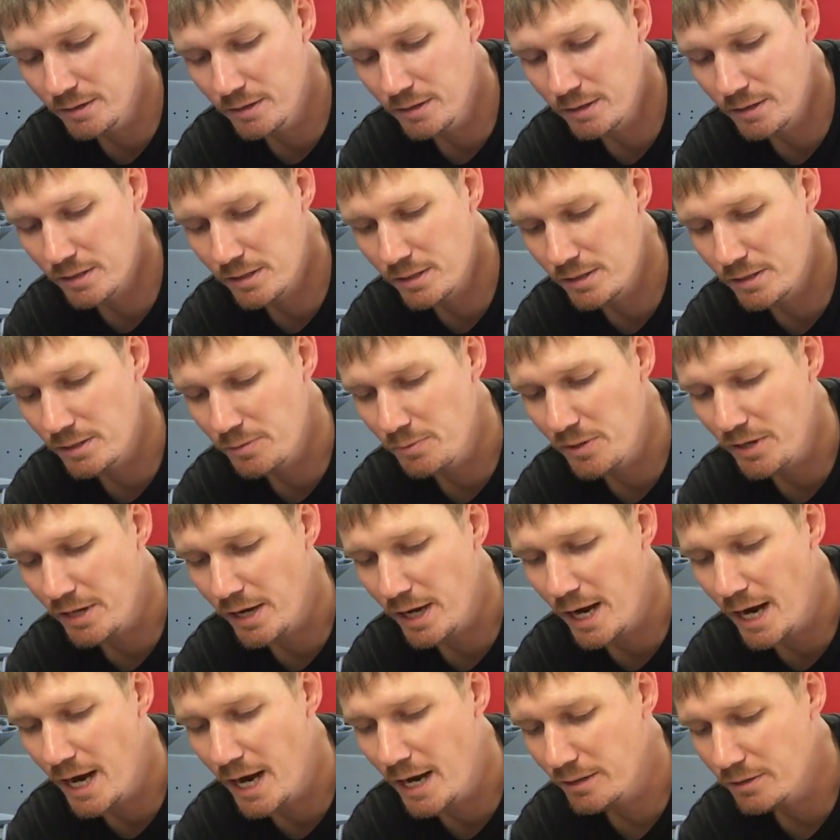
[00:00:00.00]
This is a bit
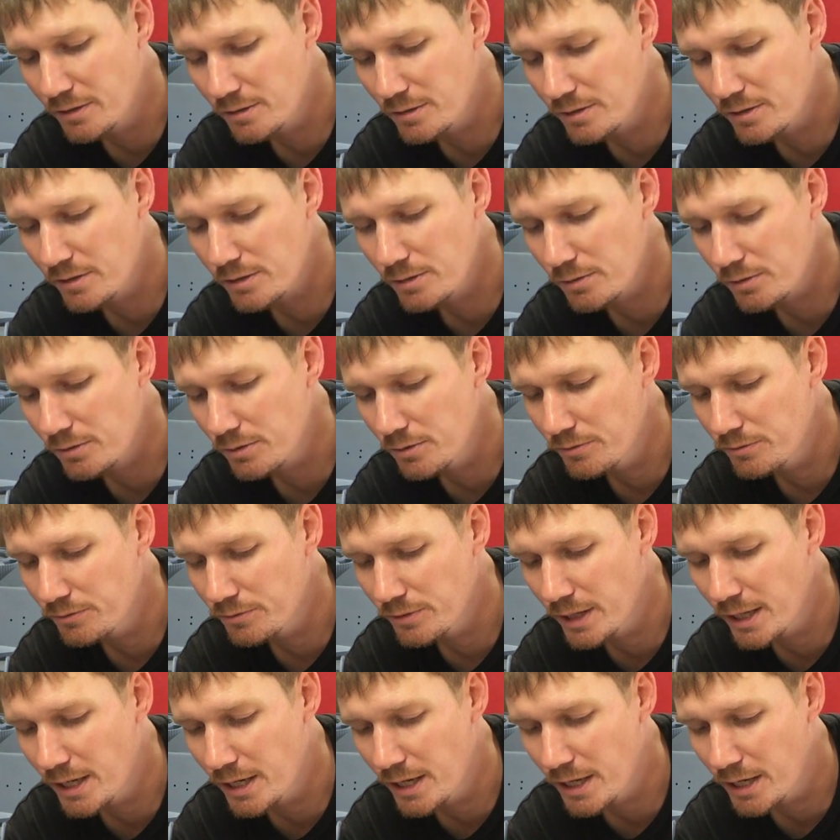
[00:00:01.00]
hard because it's sort of
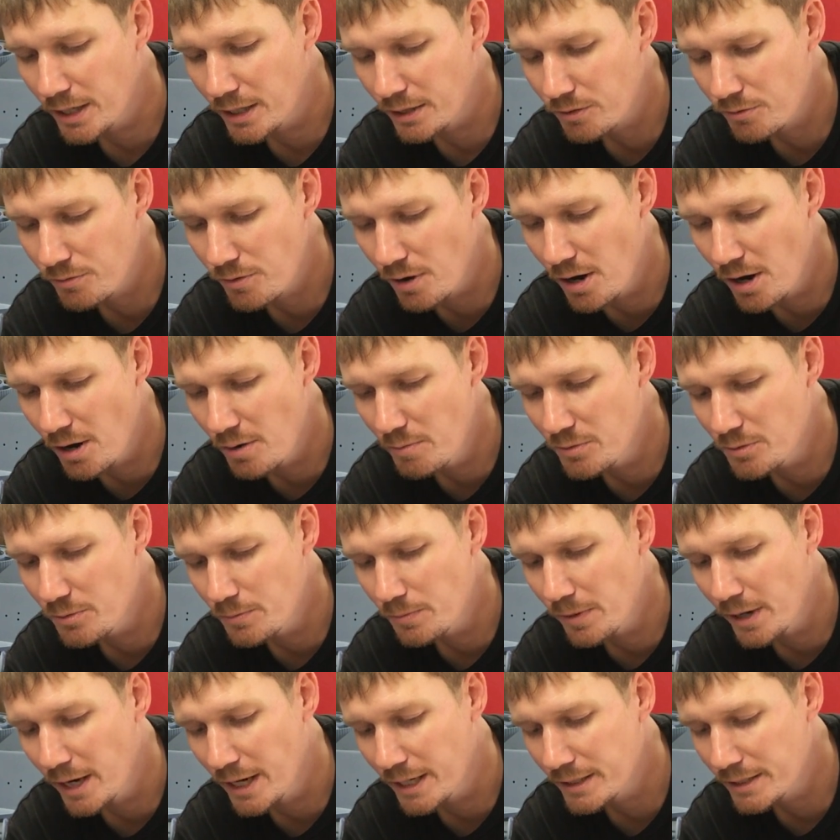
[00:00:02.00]
chromed,
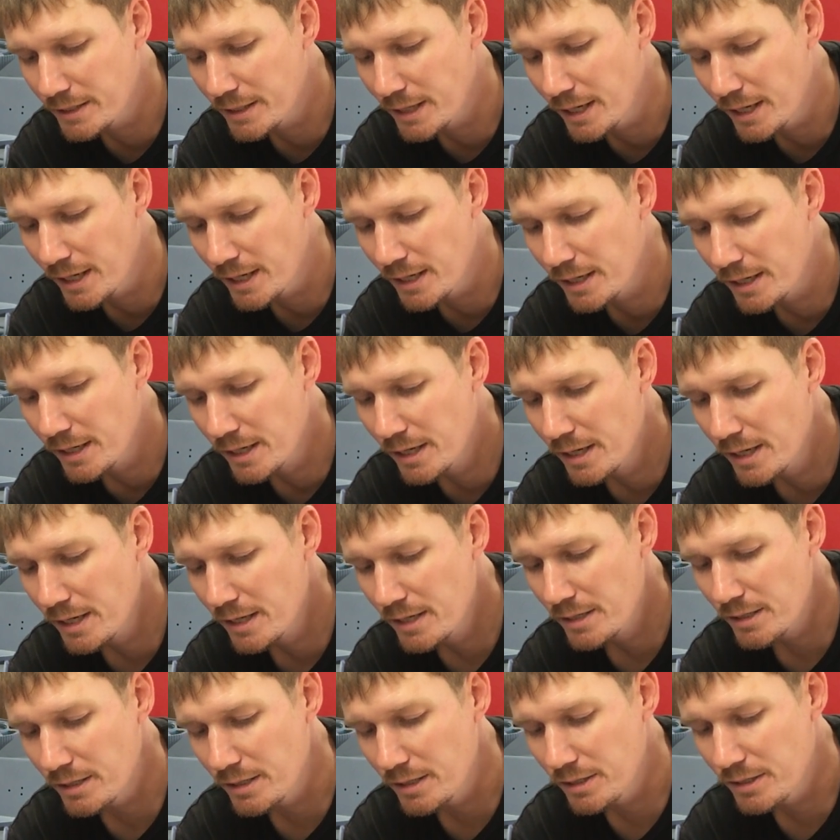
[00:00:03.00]
but
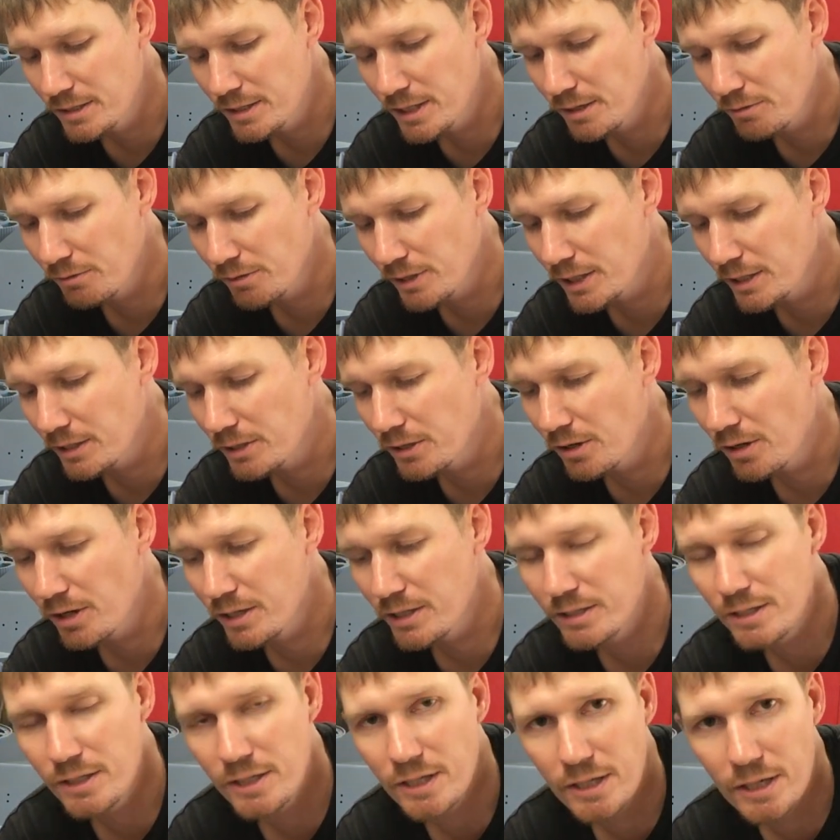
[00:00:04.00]
you generally get the
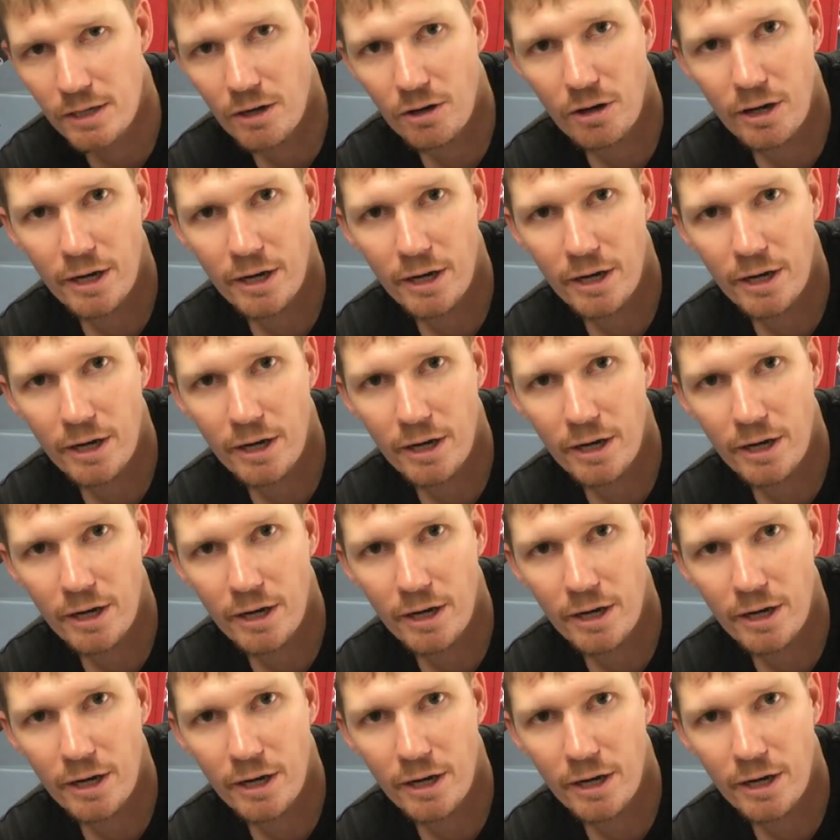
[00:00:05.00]
idea.